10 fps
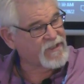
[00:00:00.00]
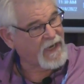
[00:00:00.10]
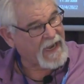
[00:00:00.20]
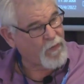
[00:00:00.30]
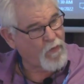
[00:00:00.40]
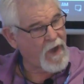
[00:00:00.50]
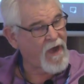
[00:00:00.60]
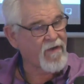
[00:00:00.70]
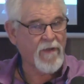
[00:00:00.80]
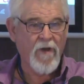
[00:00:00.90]
like,
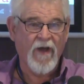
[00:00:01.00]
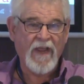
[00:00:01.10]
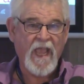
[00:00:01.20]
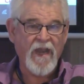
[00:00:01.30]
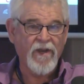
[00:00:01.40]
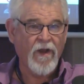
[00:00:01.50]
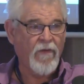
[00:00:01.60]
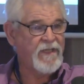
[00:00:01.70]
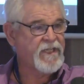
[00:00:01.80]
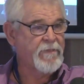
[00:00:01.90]
well, come on in. You know,
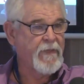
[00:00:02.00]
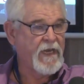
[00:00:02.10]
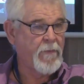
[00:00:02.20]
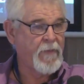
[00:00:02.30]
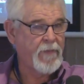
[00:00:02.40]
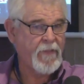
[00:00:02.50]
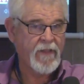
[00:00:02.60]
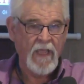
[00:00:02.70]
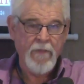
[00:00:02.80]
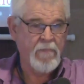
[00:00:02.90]
he says, many
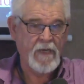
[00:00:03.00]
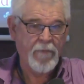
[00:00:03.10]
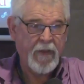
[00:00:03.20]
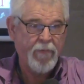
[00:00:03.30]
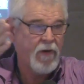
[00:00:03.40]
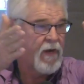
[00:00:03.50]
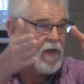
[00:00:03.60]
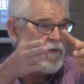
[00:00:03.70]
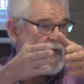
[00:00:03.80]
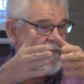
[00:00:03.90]
people are going to
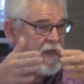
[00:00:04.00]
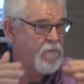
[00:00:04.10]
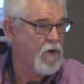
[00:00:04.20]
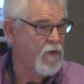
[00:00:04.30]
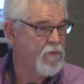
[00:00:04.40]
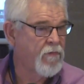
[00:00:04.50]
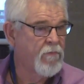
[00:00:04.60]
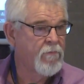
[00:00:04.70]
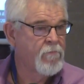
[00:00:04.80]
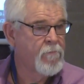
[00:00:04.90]
go down that road.
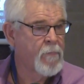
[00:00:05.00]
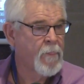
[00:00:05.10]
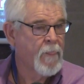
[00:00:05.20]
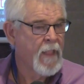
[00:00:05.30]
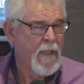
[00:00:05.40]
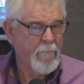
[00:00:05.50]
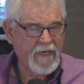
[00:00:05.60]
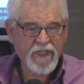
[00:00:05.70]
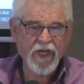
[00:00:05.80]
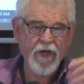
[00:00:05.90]
But
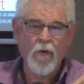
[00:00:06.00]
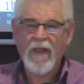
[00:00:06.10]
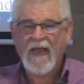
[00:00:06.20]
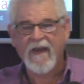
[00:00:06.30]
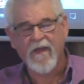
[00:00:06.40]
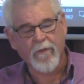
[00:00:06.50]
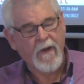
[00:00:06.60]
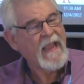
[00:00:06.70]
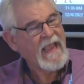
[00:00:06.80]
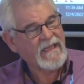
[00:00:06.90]
he said, you know, we got a
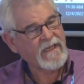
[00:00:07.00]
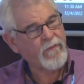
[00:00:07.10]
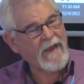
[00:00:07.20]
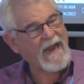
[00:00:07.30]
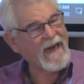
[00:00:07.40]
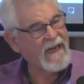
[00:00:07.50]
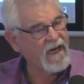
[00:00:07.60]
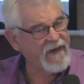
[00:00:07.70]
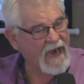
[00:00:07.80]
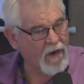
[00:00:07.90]

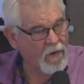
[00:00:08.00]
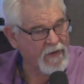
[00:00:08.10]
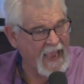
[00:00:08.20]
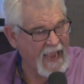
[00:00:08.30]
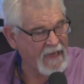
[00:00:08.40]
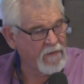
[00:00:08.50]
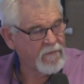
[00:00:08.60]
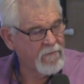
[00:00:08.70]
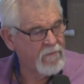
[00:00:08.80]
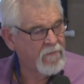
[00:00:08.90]
little narrow gate,
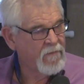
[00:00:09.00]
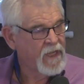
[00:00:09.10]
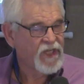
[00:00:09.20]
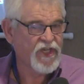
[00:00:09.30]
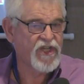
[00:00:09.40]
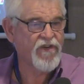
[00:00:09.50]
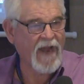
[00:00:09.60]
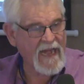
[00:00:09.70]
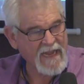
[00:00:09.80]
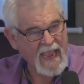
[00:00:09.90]

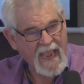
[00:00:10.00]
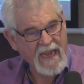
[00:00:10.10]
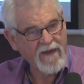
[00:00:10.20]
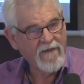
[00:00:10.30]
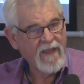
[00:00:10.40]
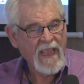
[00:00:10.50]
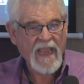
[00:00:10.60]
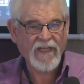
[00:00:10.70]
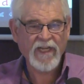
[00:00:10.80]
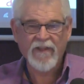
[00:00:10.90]
straight gate.
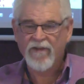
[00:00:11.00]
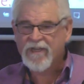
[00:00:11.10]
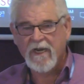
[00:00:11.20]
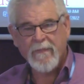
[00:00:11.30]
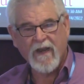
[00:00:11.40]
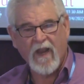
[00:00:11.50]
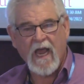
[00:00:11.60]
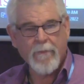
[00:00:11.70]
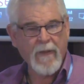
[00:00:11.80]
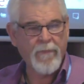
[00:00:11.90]
He said, and there's going to be a
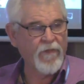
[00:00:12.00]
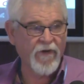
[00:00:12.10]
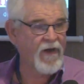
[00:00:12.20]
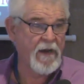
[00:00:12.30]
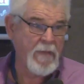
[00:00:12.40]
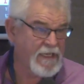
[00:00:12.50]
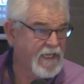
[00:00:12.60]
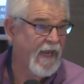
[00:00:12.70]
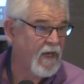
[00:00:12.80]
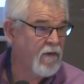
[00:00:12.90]
lot of people that are going to miss
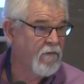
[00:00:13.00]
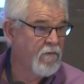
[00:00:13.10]
it.